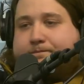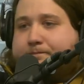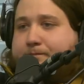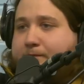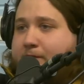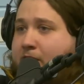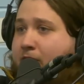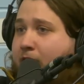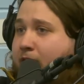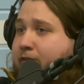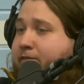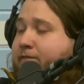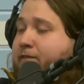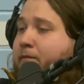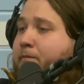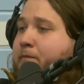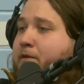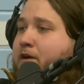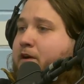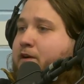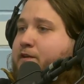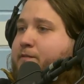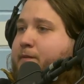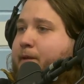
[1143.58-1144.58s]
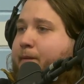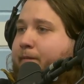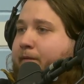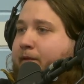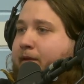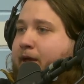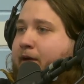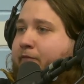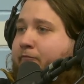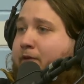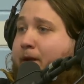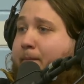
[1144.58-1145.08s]
colorful birds people
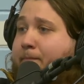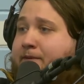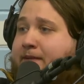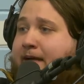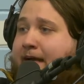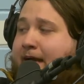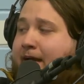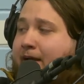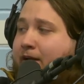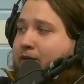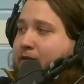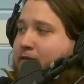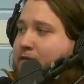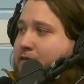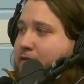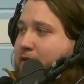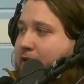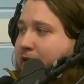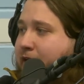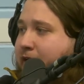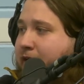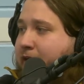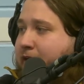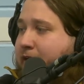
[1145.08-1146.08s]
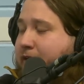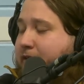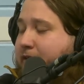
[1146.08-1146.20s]
have. Reptiles. Uh,